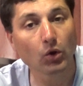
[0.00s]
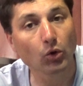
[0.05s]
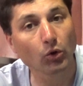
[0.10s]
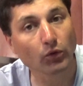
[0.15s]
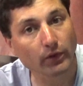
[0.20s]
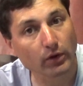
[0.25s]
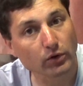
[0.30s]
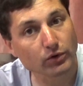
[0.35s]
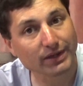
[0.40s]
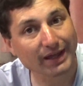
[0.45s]

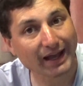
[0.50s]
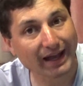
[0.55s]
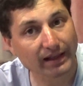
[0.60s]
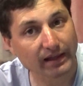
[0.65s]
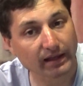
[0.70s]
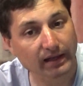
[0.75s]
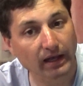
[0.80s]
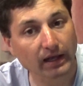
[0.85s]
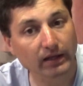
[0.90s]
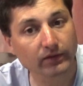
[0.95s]
Although
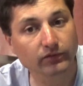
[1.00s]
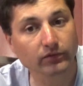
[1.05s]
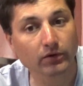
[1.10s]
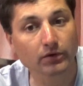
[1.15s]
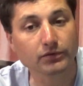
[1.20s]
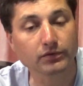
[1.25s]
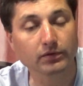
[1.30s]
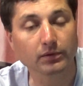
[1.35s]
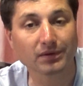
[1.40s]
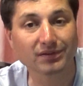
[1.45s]
Calor Gas
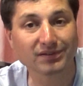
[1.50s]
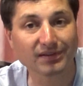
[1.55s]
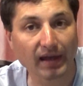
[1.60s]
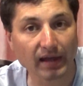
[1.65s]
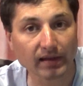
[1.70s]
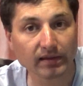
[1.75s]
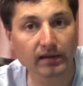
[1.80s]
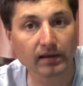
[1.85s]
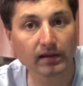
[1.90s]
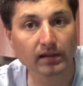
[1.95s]
don't do a
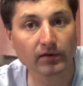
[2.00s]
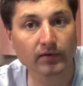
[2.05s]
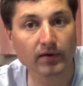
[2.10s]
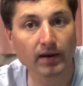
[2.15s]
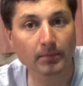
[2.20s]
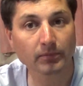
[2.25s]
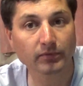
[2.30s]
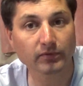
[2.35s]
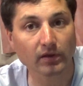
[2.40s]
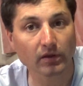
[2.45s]

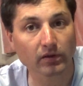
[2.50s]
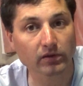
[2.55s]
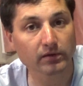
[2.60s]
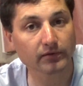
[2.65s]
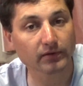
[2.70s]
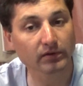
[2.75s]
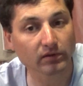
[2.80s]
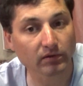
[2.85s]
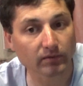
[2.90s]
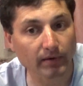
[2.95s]
10kg cylinder
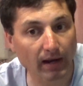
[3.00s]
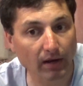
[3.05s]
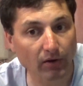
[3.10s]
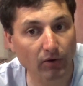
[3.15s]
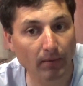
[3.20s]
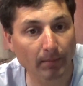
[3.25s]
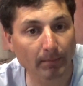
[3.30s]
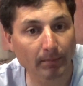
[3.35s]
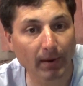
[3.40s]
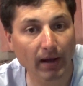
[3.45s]
for direct
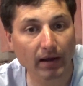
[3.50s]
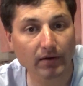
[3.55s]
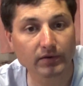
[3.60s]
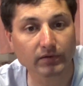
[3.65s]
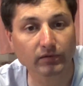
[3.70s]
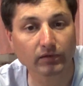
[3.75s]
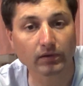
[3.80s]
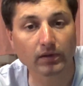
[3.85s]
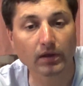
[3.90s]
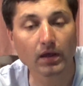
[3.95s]

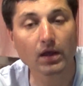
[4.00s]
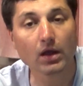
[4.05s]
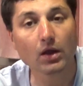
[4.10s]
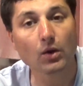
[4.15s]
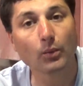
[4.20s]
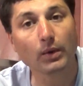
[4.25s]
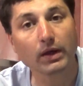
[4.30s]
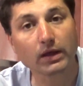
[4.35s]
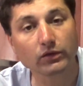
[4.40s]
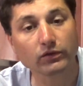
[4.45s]
comparison,
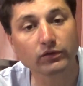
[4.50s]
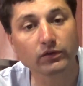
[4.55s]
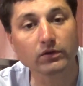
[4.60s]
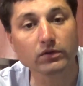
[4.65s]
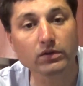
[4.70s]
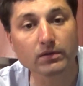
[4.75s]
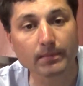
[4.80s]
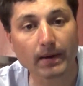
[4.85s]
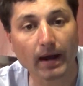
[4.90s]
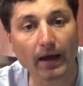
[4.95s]
we can do
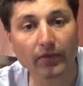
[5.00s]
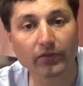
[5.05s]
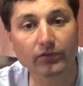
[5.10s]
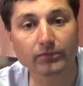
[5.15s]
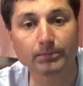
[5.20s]
the maths